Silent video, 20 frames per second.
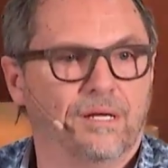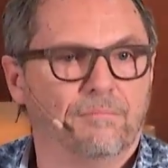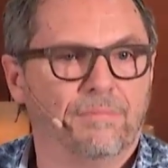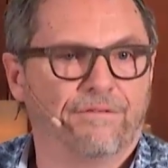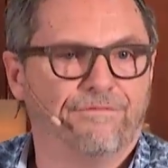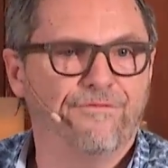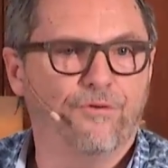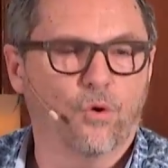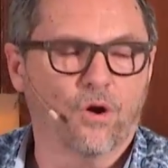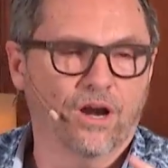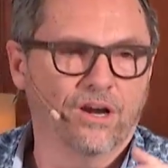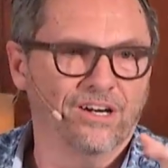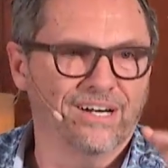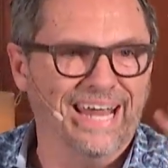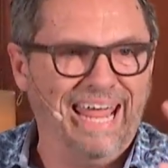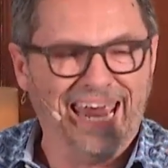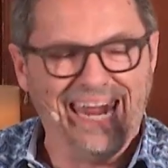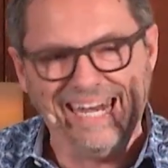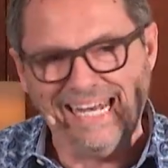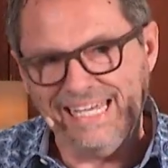about
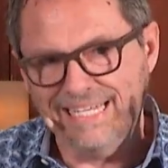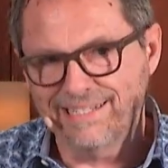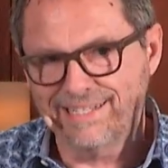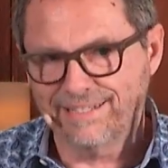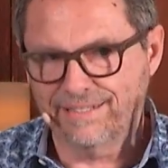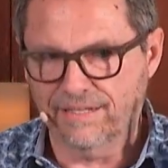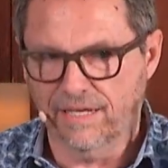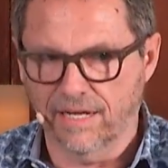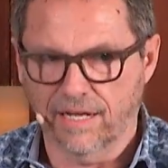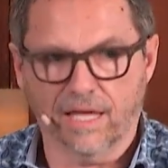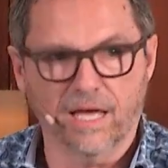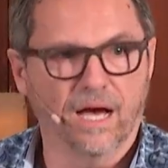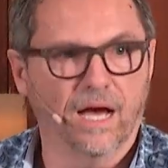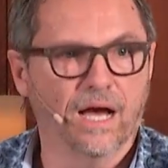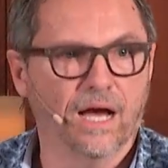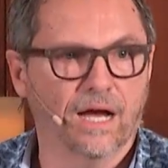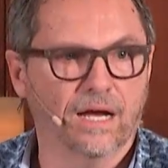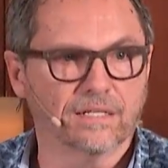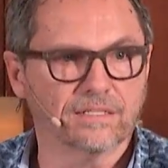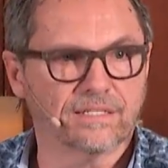480
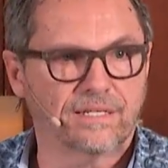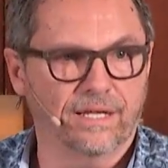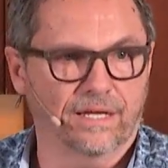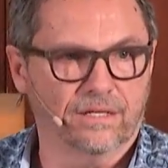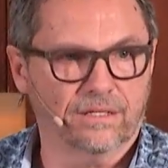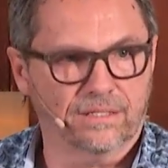synagogues.